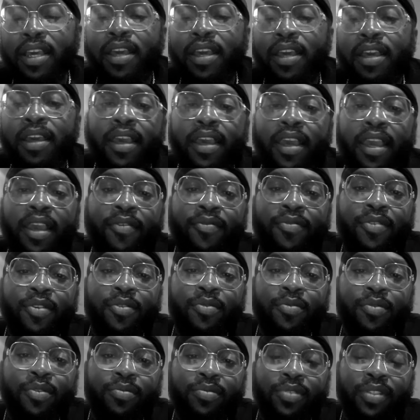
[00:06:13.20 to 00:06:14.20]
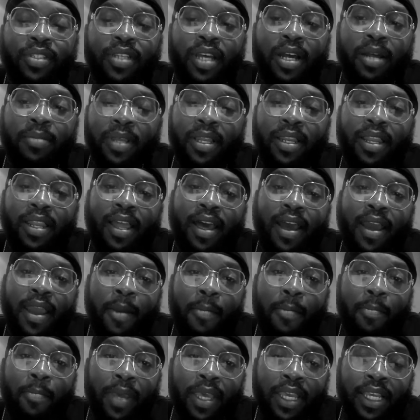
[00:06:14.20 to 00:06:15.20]
If you do something
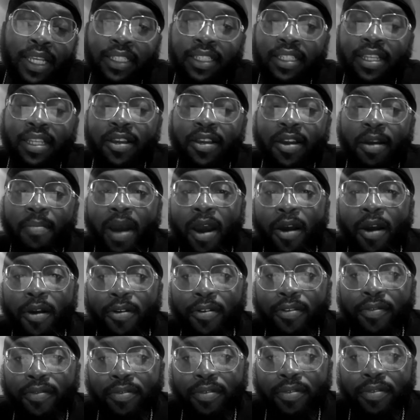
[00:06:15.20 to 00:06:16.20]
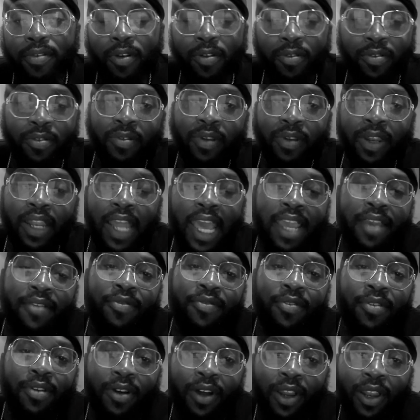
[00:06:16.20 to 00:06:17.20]
like piss them off, you late
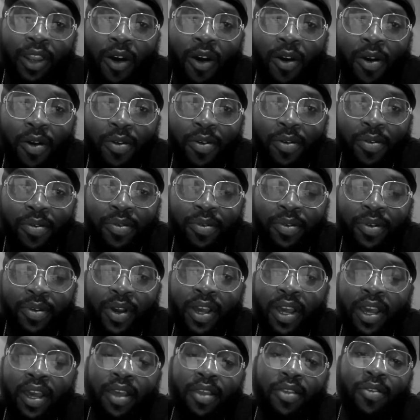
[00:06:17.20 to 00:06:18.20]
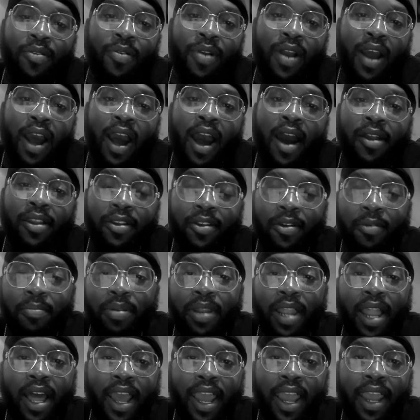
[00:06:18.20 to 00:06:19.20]
for a load, you calling
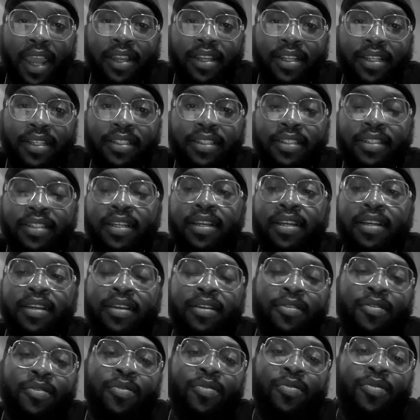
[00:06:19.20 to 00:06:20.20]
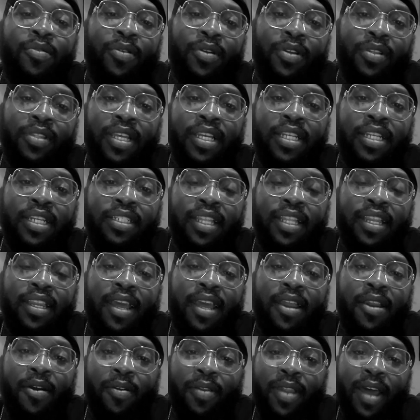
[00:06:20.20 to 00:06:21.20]
complaining, doing things that they
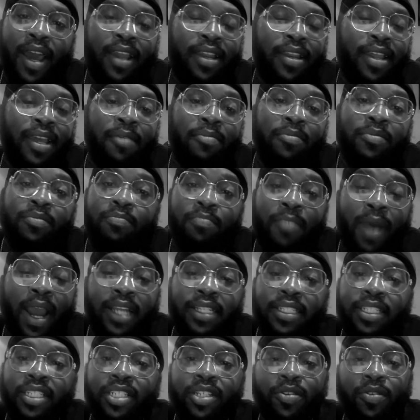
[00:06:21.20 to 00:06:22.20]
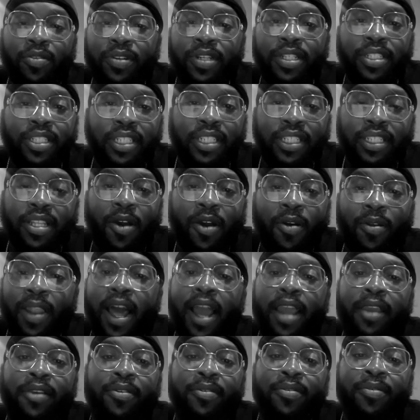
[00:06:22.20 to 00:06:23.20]
don't like, they might generally just don't
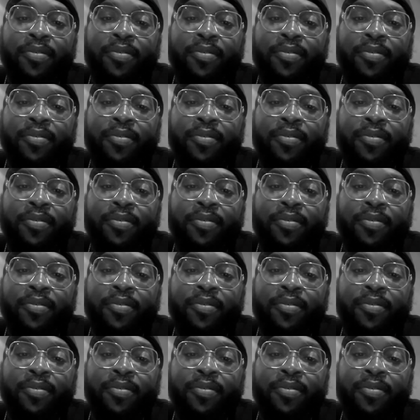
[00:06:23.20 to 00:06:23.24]
like you.